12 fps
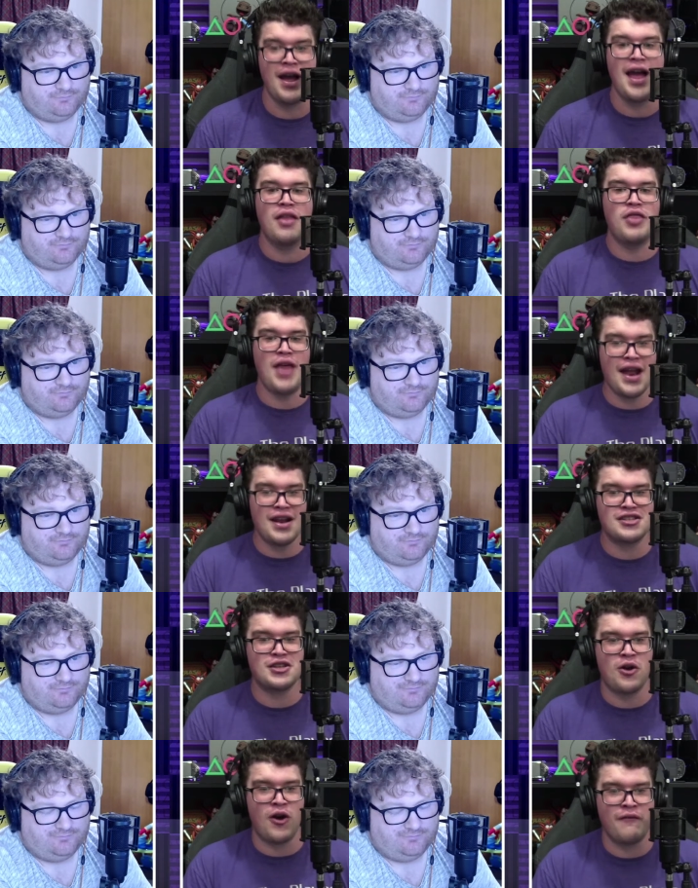Speaker 1: That is
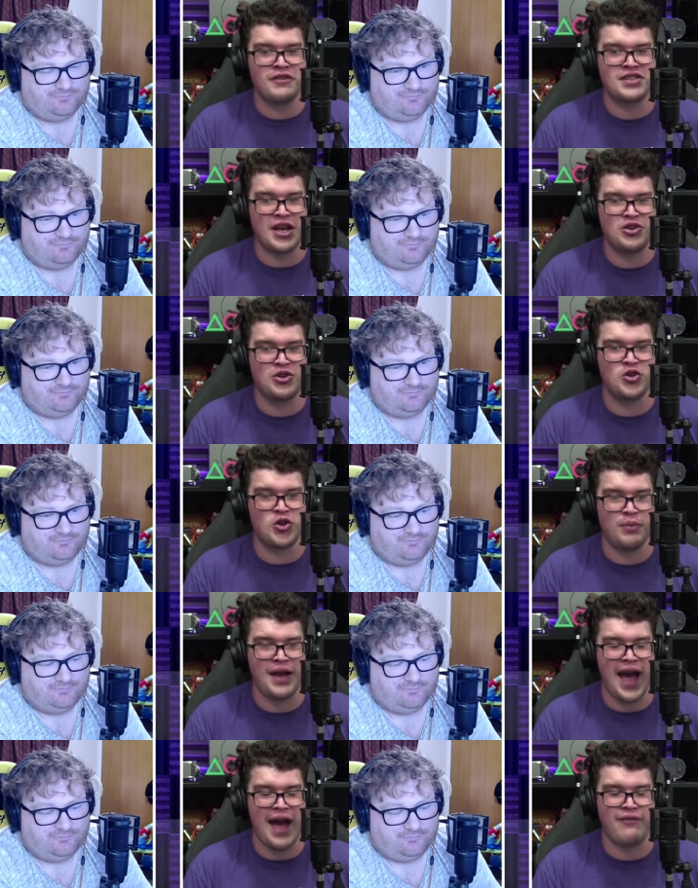the conversation you should be
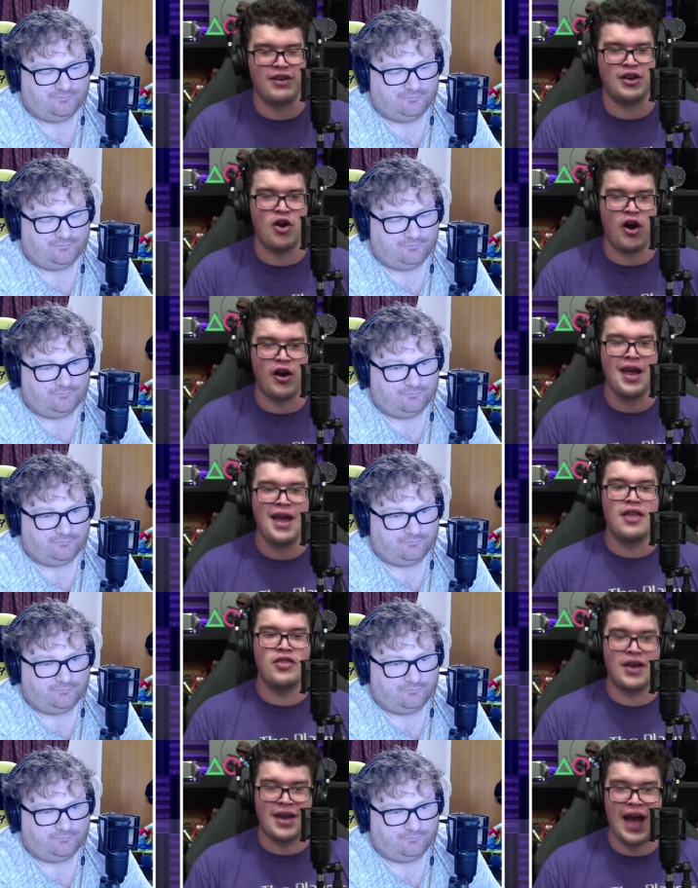having, not
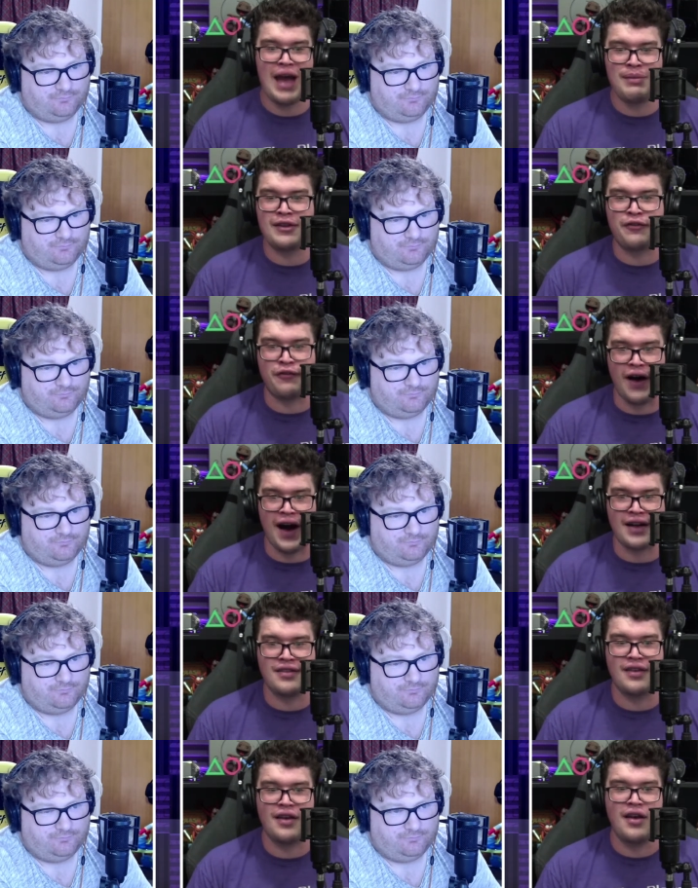the game is
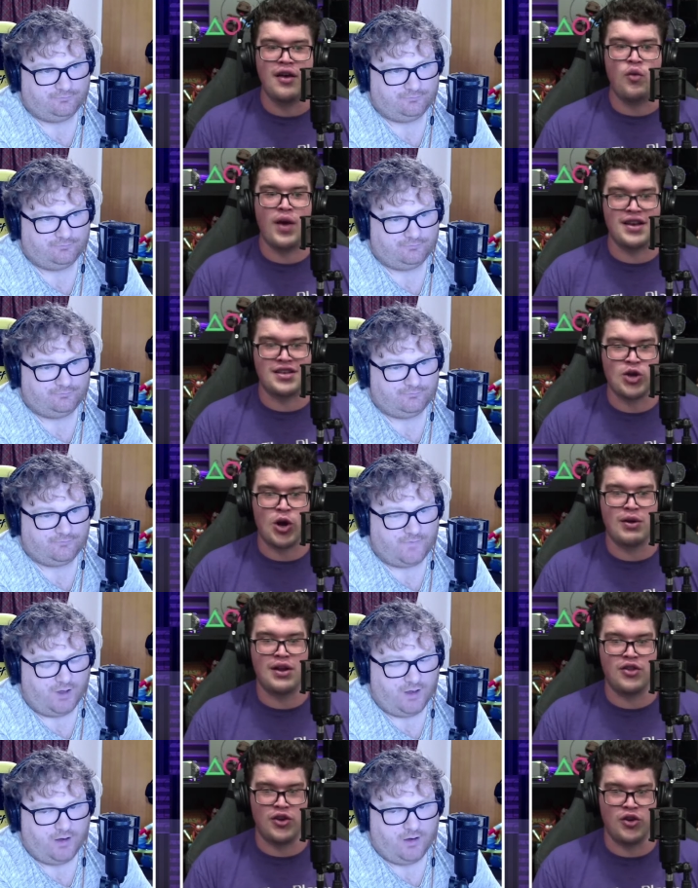fucked, we're sorry
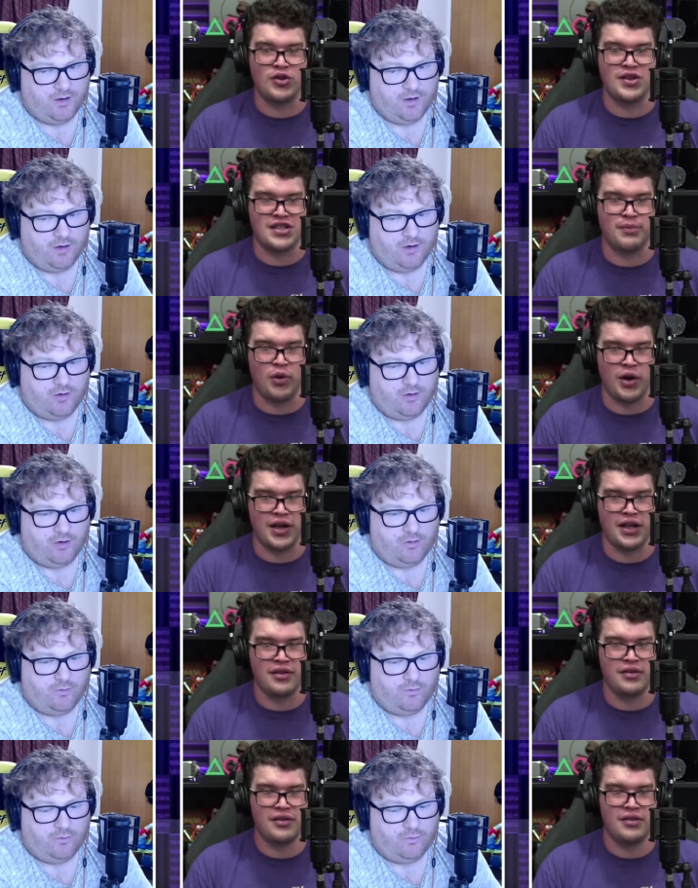that you're
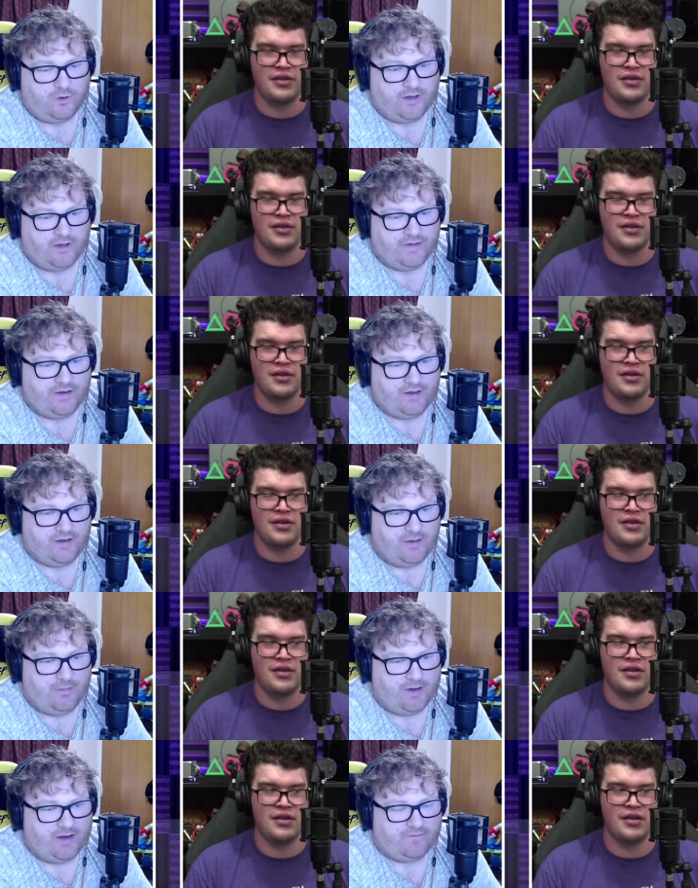disappointed.
Speaker 2: Well, I think
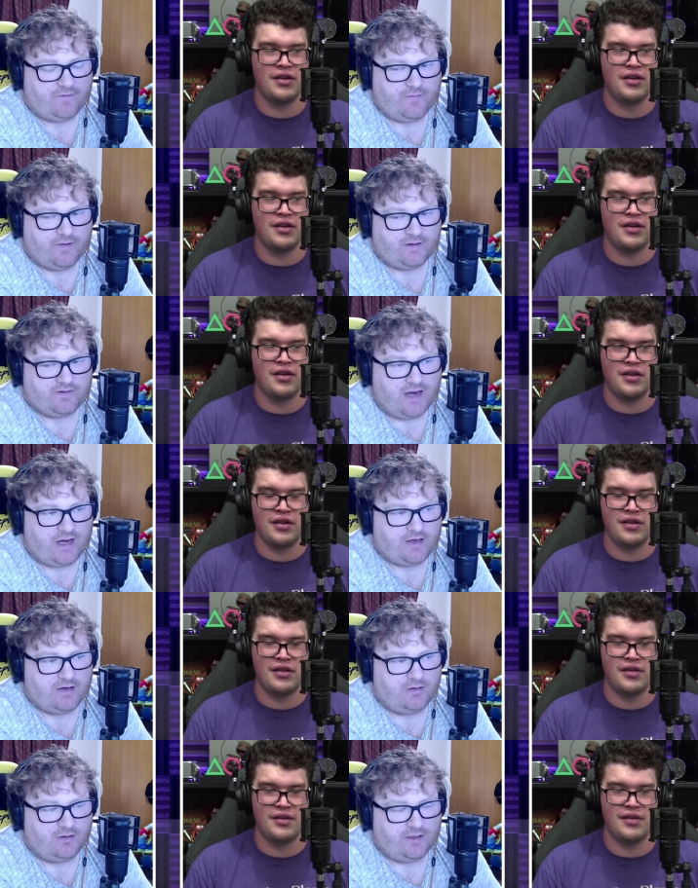apart from the
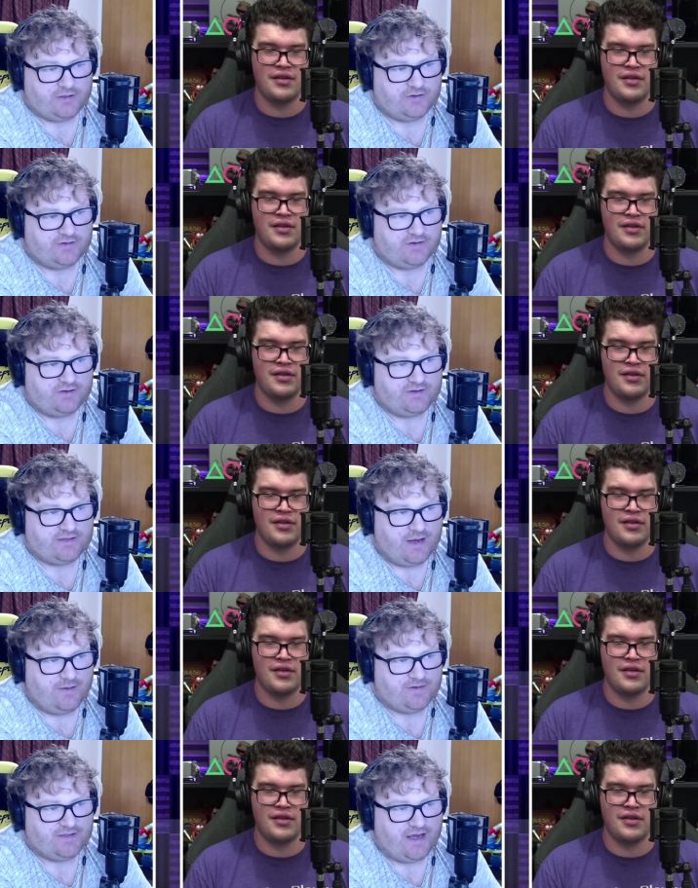technical issues that this
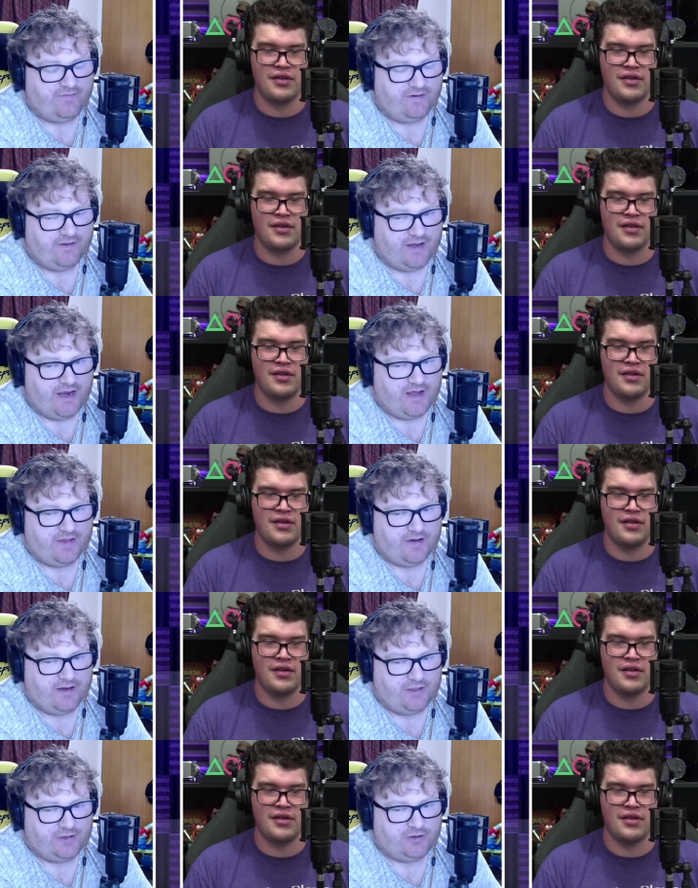game is having, the other
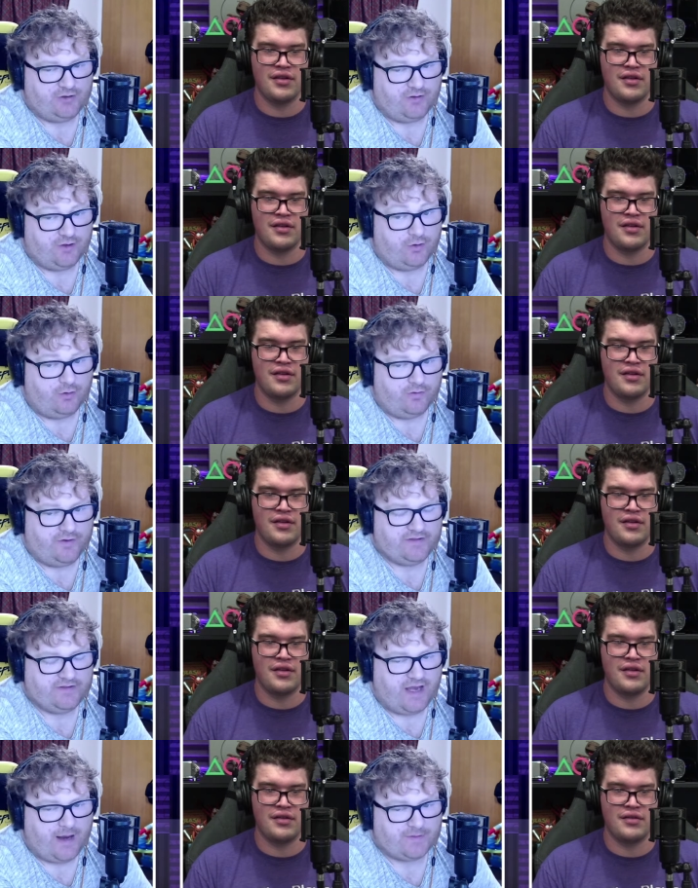issue that all
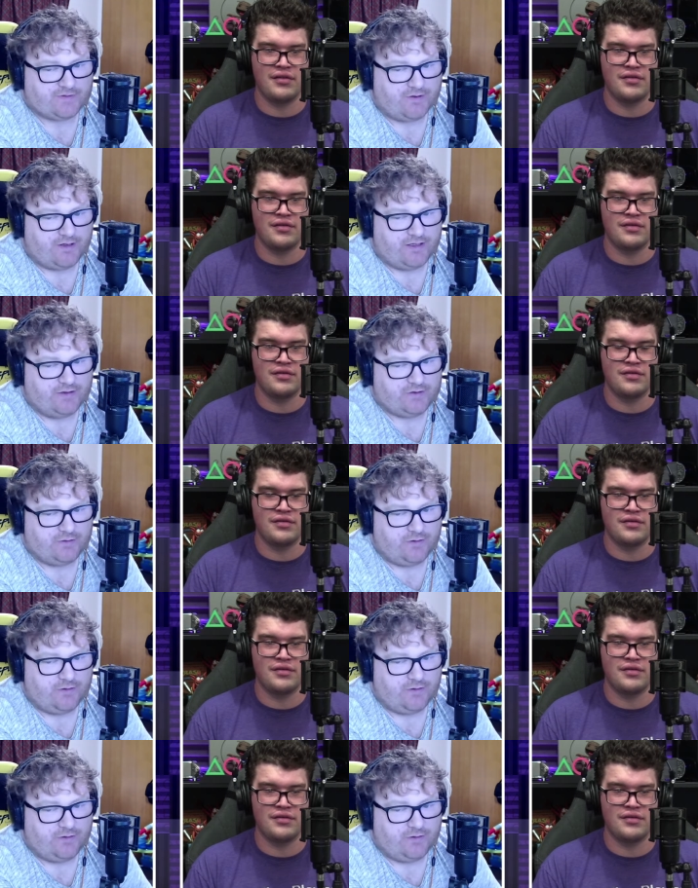these games run into